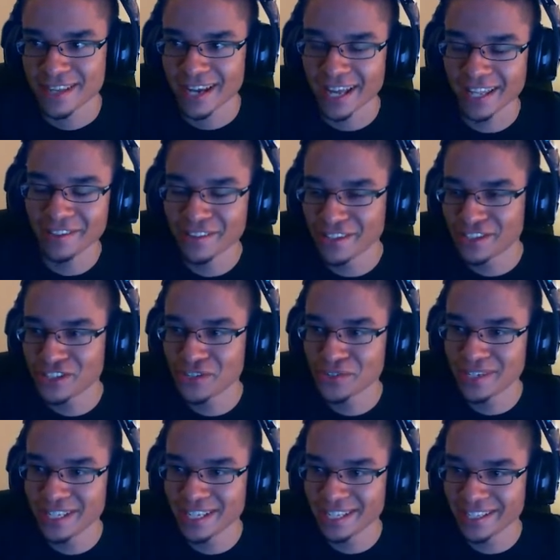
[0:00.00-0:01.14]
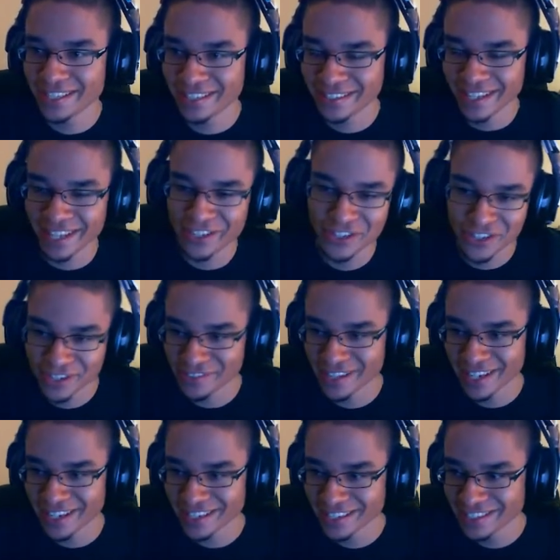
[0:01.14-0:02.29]
I love the 2D. heart
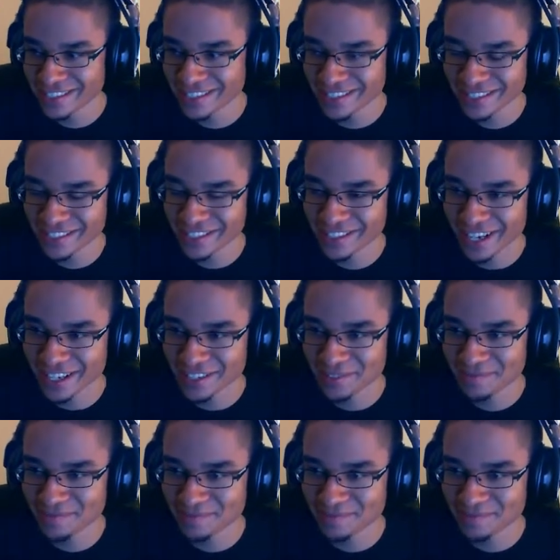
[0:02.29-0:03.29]
pumping at 130%.